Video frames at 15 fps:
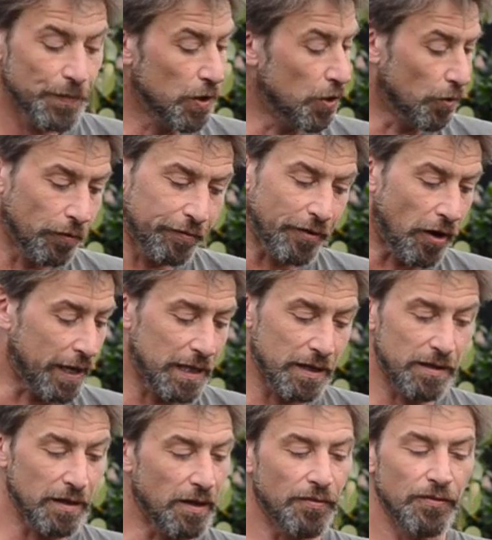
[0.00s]
You'll find
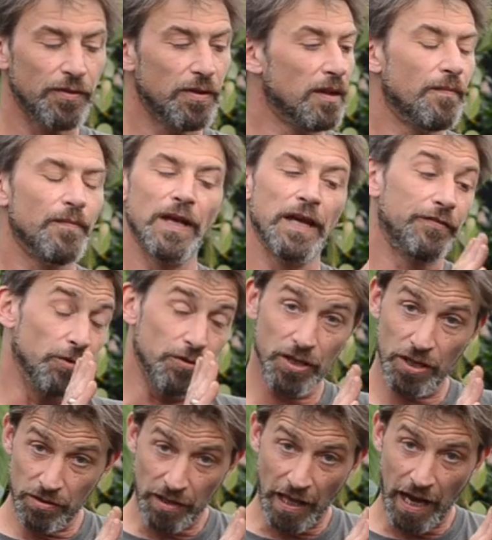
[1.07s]
that if you
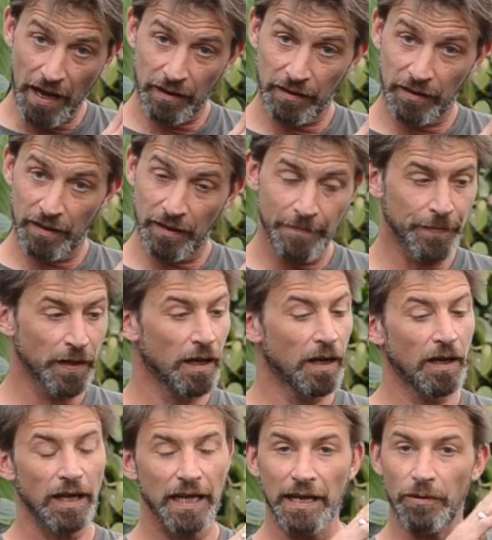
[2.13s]
do that,
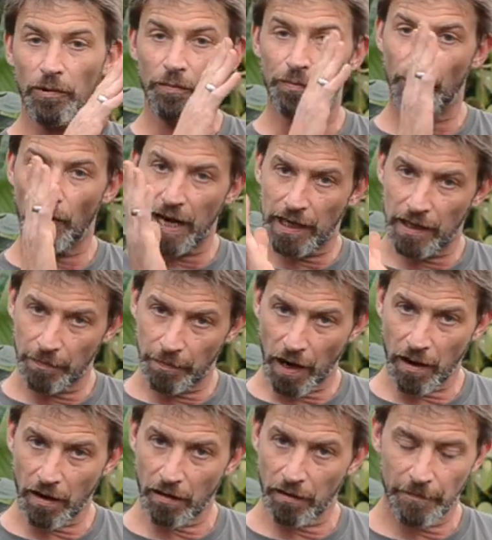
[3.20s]
it will break
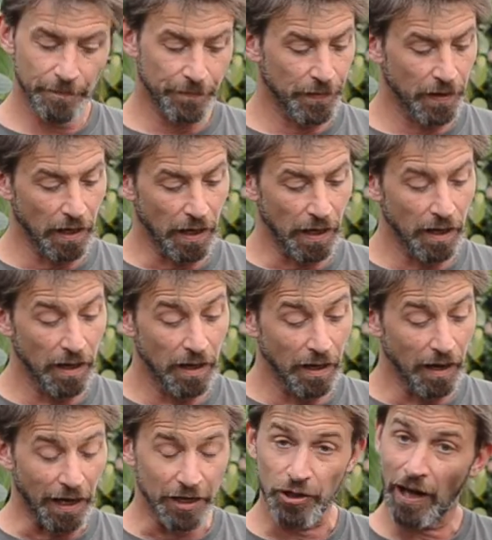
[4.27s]
apart,
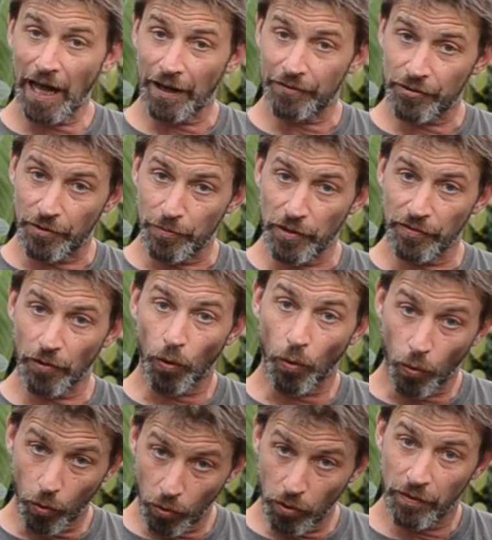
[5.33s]
and you have to remove
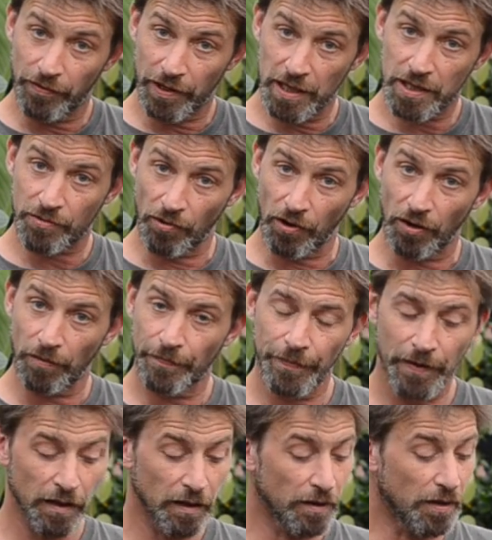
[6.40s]
all of this rot.
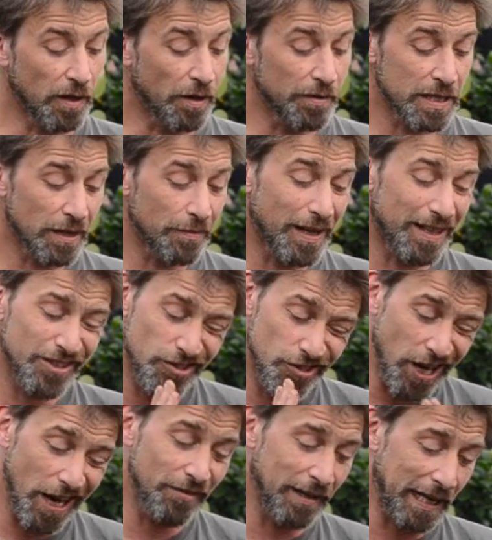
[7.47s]
The only time that
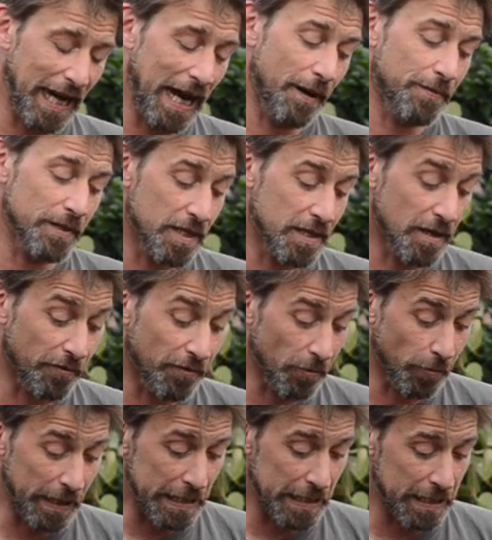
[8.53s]
generally happens is over
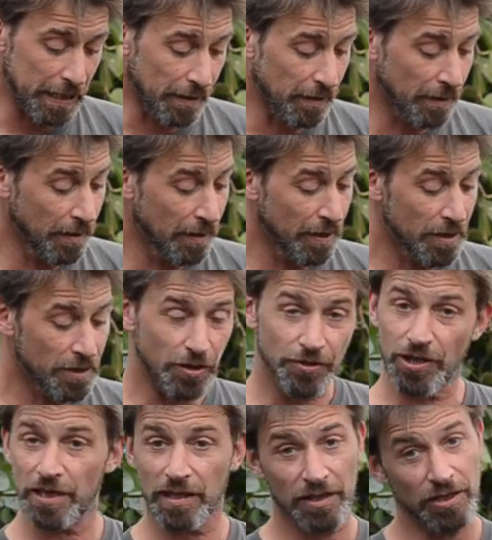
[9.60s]
the winter, so
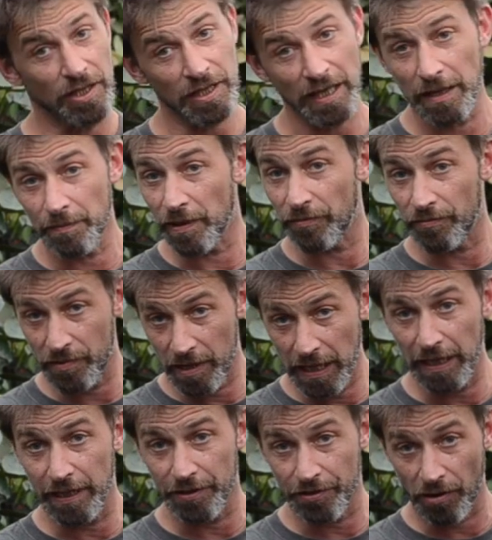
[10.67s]
just keep it
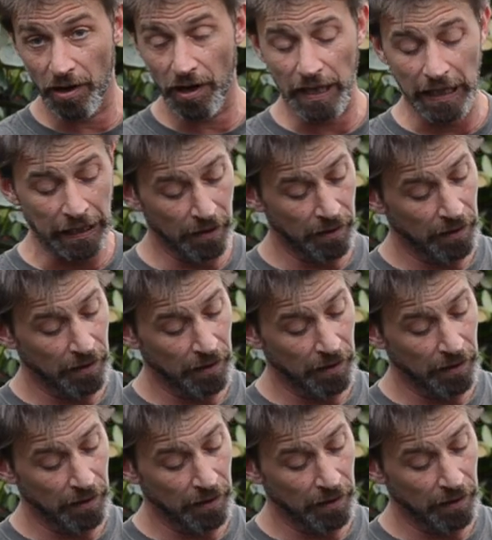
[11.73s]
really dry.